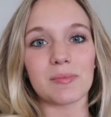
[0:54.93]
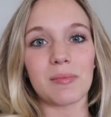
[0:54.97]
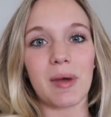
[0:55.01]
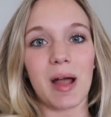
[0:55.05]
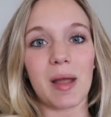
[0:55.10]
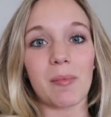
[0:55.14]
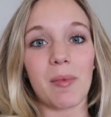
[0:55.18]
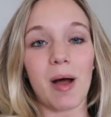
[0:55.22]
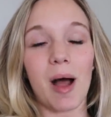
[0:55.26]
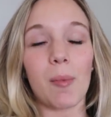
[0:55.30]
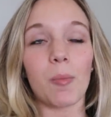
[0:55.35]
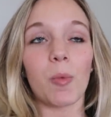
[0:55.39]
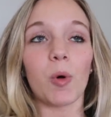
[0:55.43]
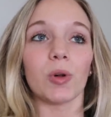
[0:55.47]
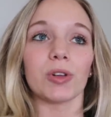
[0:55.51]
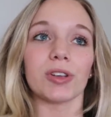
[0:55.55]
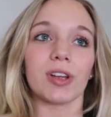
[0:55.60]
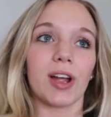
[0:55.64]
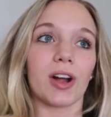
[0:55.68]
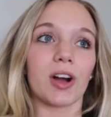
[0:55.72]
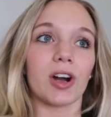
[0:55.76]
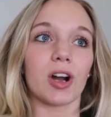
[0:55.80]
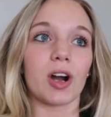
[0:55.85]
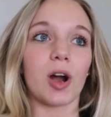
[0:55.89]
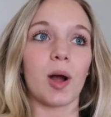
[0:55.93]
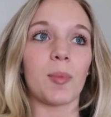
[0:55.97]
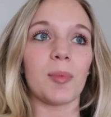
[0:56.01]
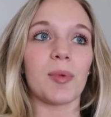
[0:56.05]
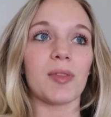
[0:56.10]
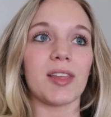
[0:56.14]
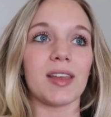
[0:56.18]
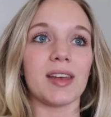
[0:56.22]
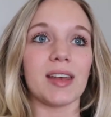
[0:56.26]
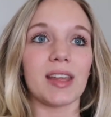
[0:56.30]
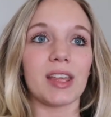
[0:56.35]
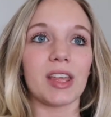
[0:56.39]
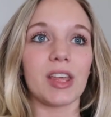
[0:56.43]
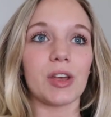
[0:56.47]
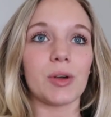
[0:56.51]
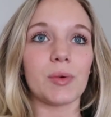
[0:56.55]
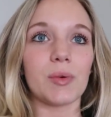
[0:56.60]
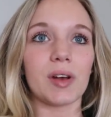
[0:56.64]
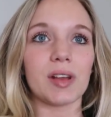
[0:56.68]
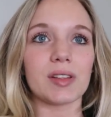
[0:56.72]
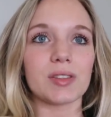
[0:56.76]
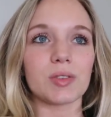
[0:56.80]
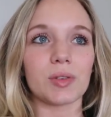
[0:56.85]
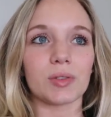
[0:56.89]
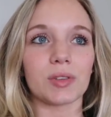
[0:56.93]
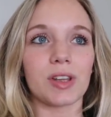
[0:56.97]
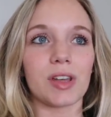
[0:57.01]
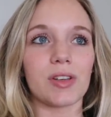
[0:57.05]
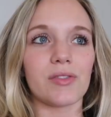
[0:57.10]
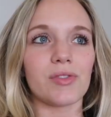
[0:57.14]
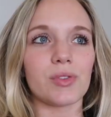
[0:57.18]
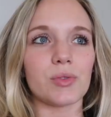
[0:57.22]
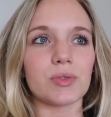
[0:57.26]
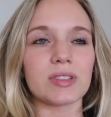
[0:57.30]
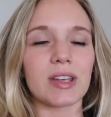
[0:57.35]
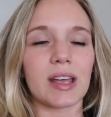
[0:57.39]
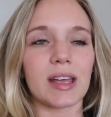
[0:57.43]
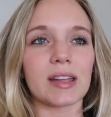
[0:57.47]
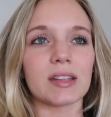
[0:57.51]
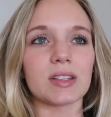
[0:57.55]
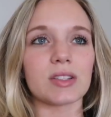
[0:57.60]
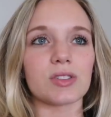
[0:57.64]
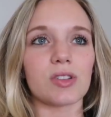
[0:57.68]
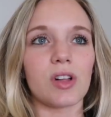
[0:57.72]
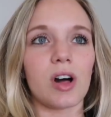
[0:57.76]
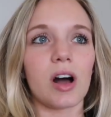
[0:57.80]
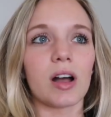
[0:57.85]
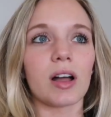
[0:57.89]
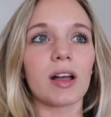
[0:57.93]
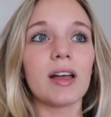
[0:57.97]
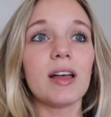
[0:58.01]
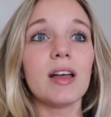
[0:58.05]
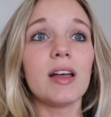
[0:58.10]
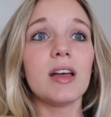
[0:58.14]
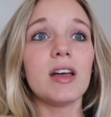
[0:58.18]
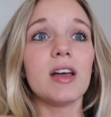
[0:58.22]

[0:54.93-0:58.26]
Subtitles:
my mom holding her up in the NICU, and it's only a few seconds long.